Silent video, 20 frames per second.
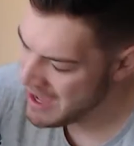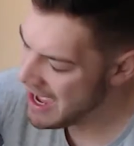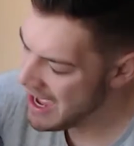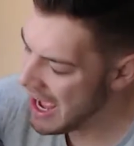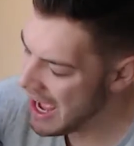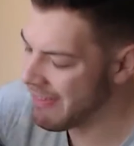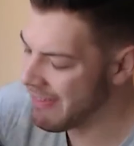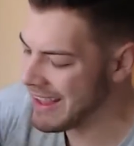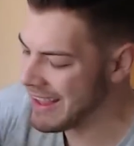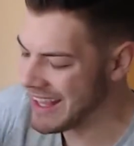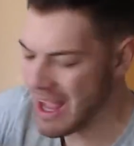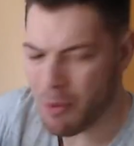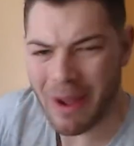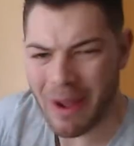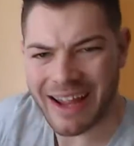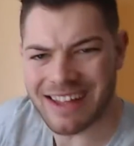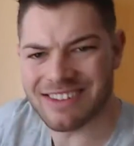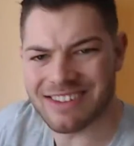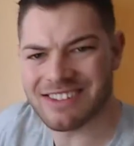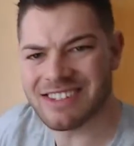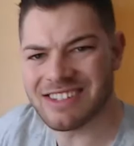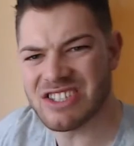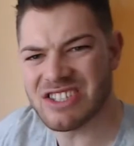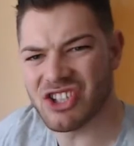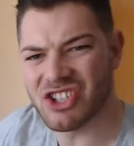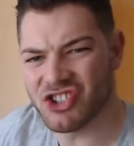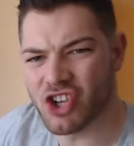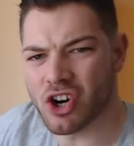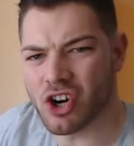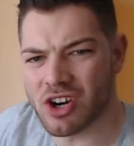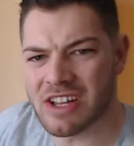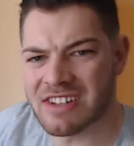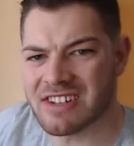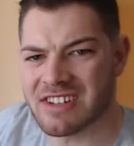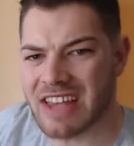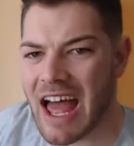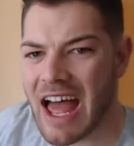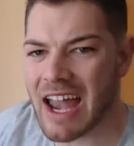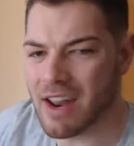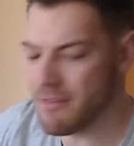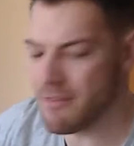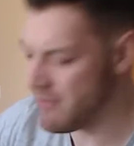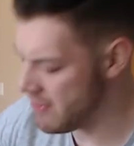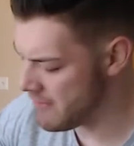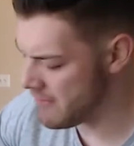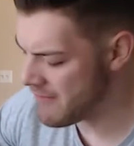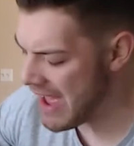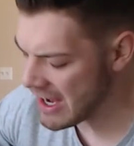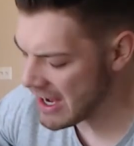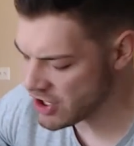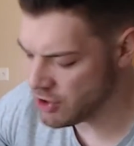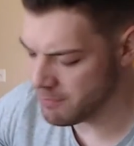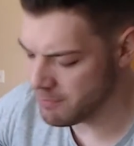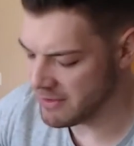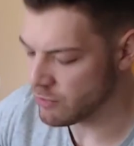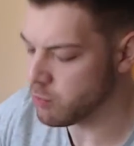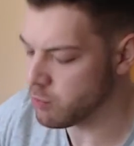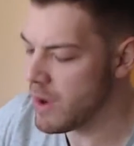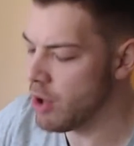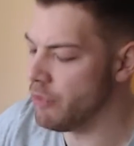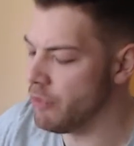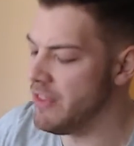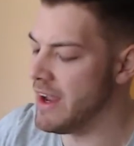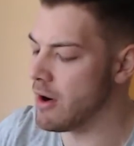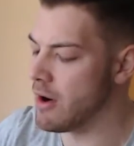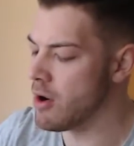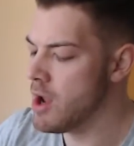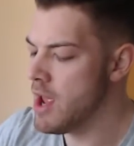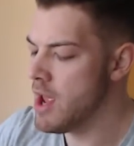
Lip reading: I like how I can see the dirt inside of the vacuum as well there.